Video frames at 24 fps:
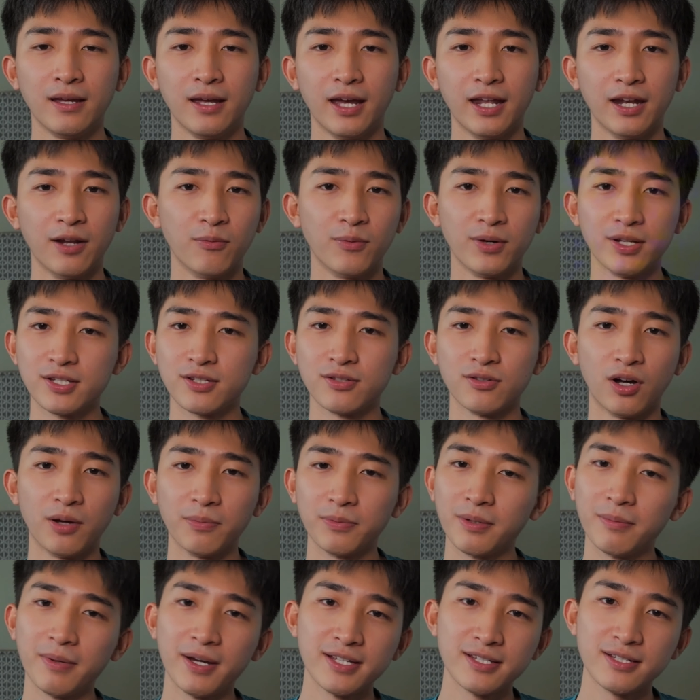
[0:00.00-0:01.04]
And then once you
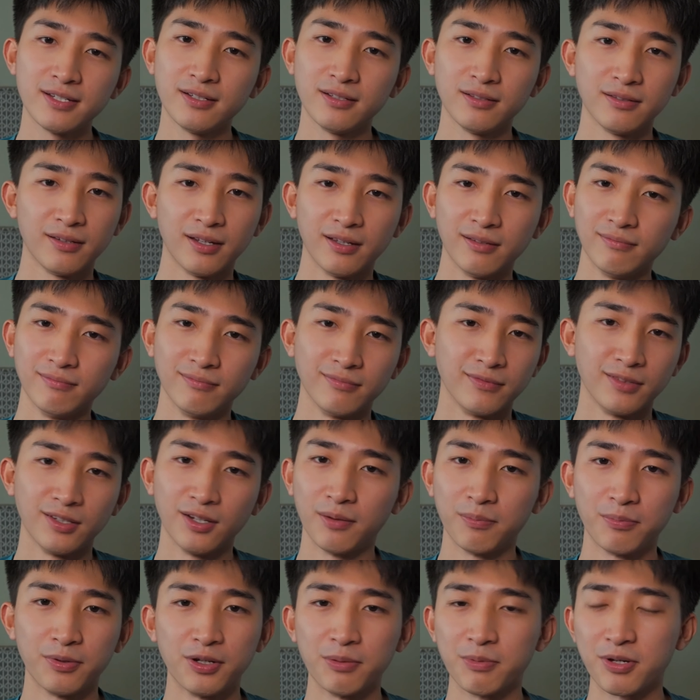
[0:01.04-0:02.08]
optimize it, then
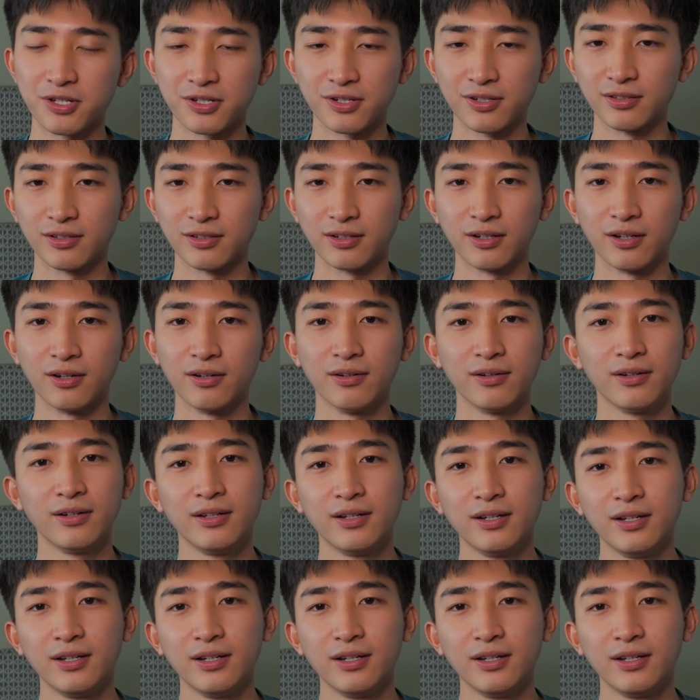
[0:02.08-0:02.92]
you're pretty much good to go.